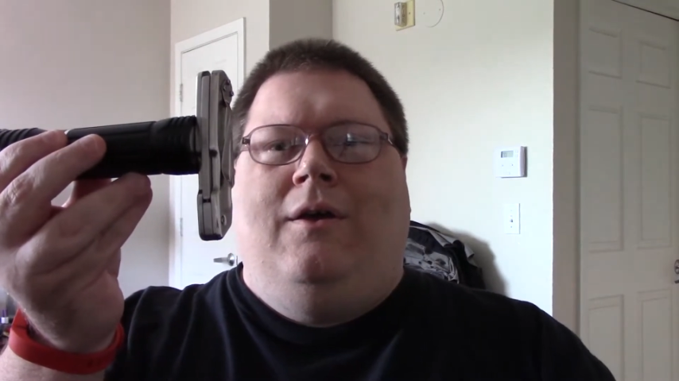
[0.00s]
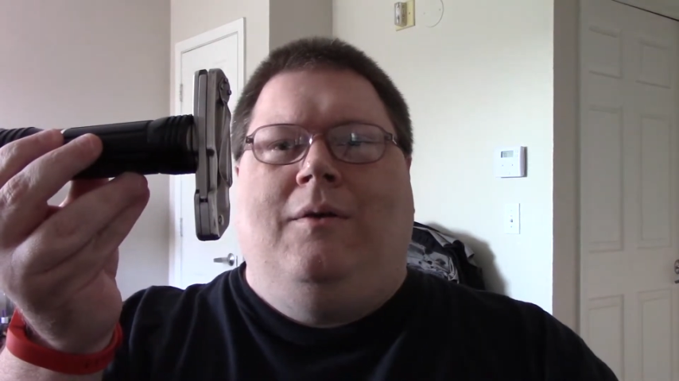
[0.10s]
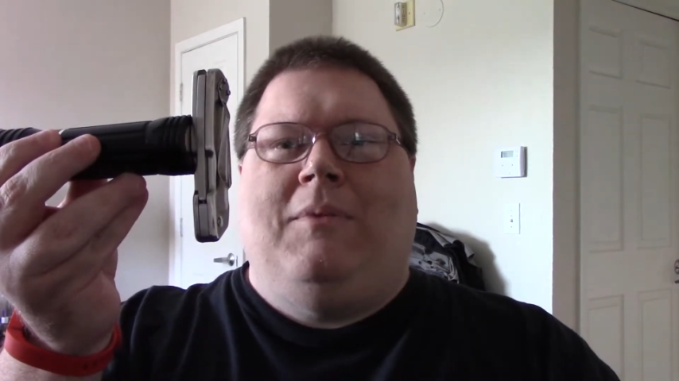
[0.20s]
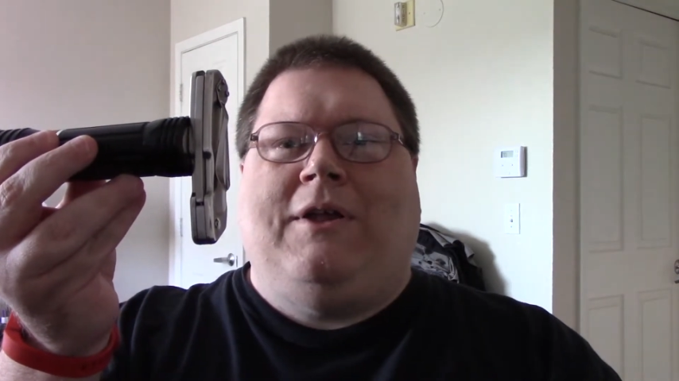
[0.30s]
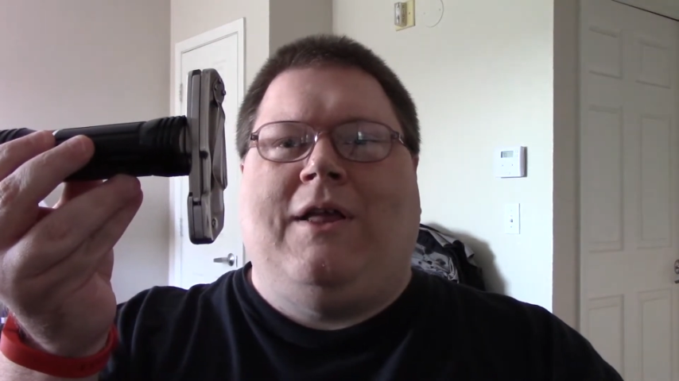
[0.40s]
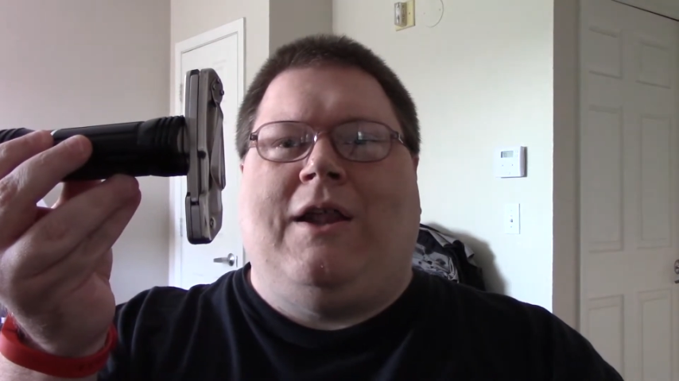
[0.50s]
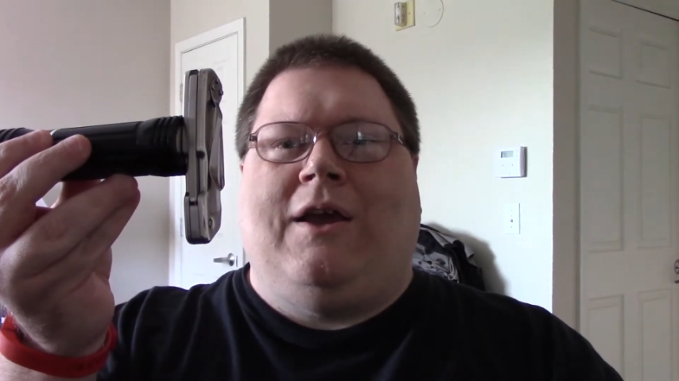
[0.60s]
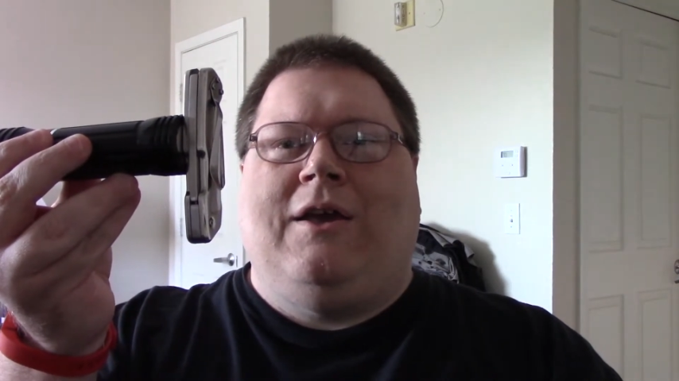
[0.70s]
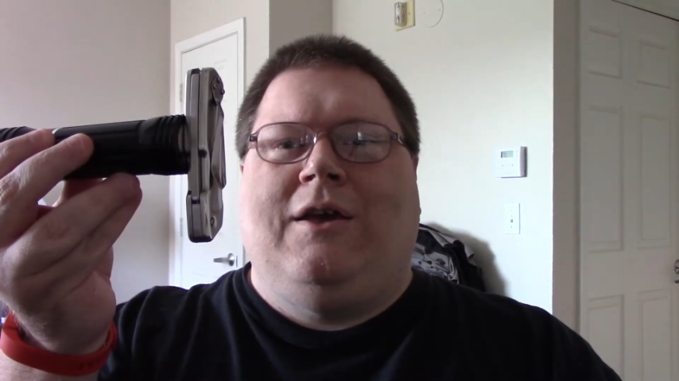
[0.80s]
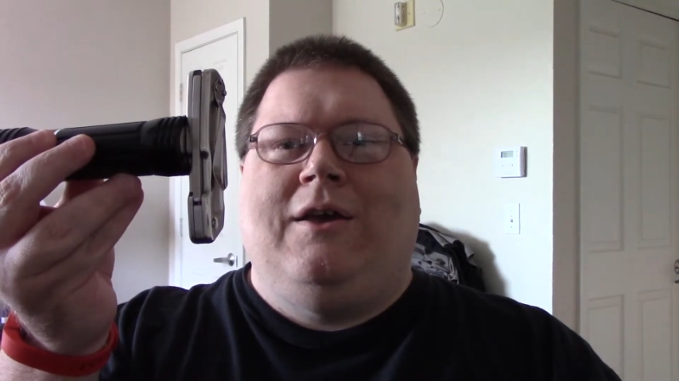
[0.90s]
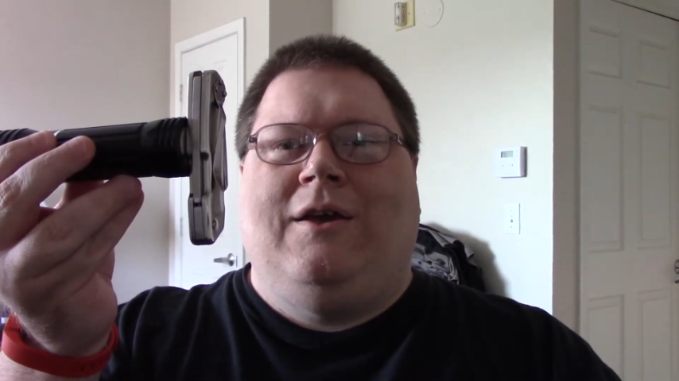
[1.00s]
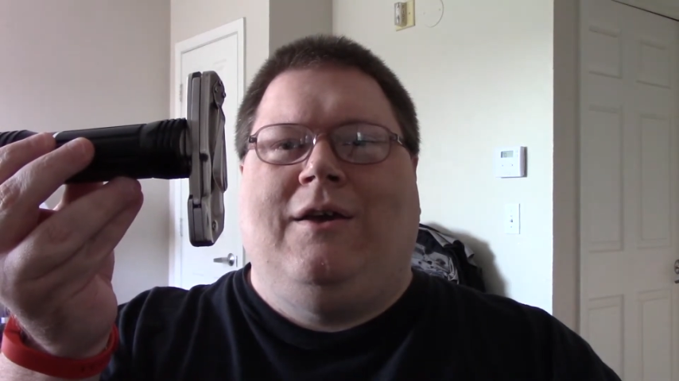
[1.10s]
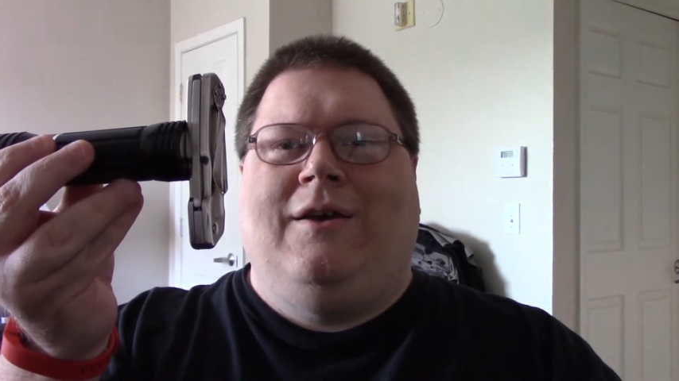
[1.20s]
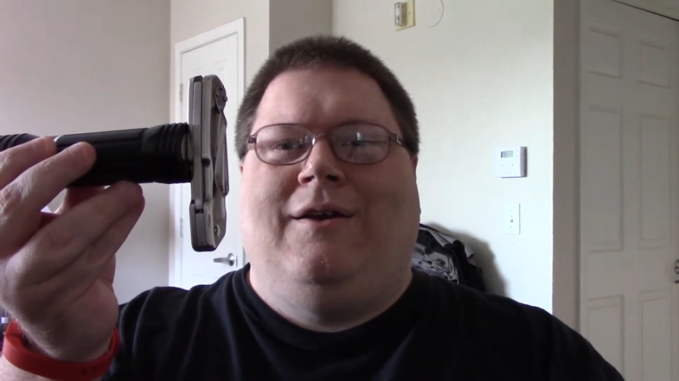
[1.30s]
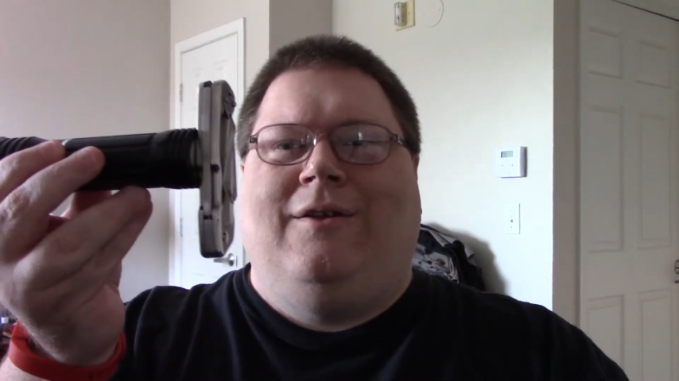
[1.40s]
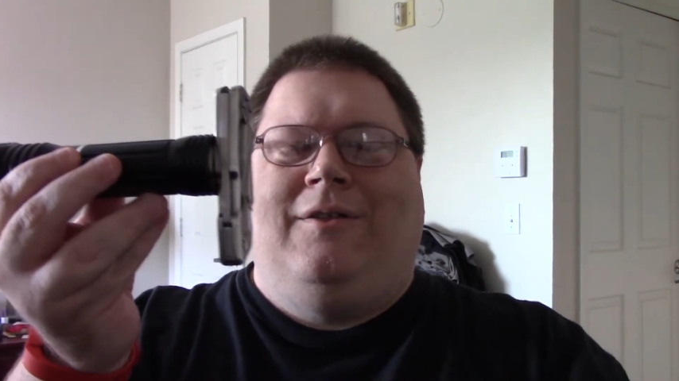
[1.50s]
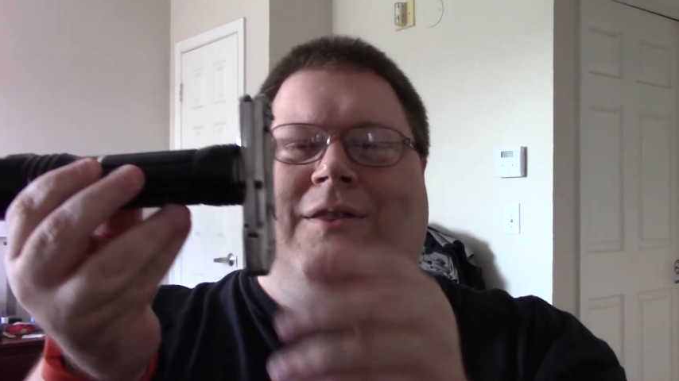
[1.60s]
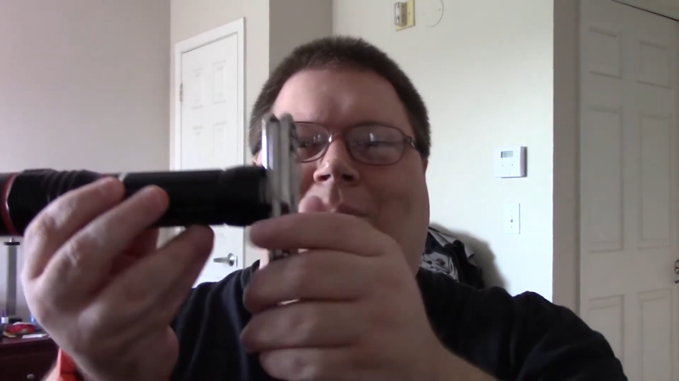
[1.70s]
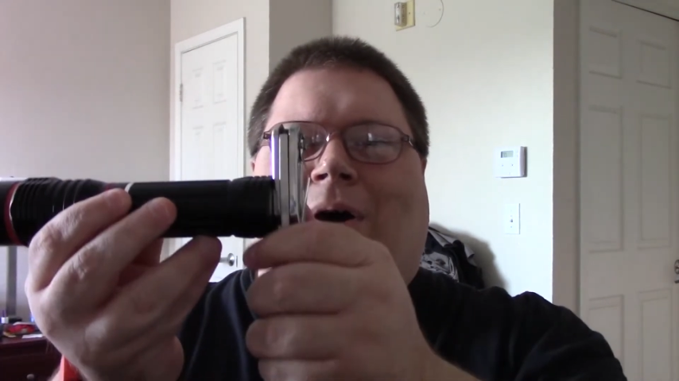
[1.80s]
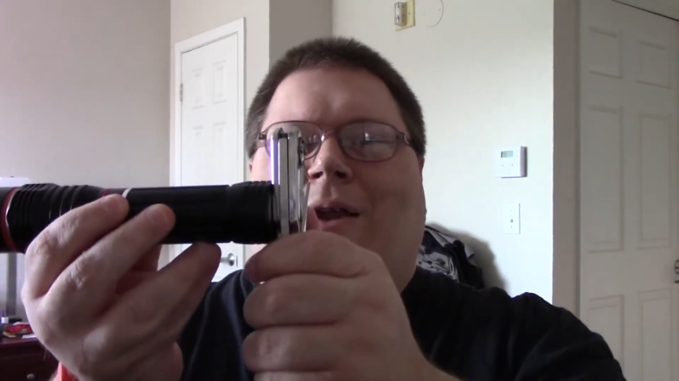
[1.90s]
magnetic.
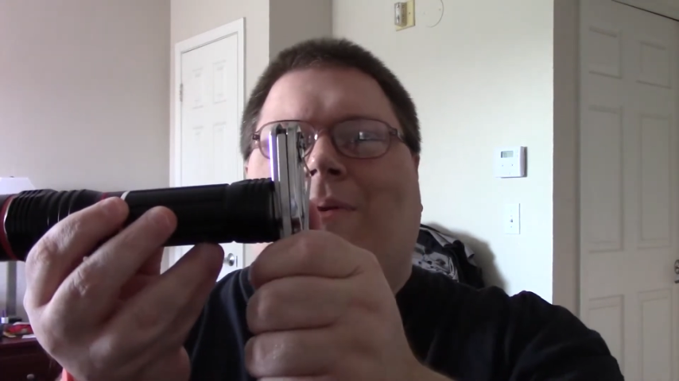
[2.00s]
The bottom of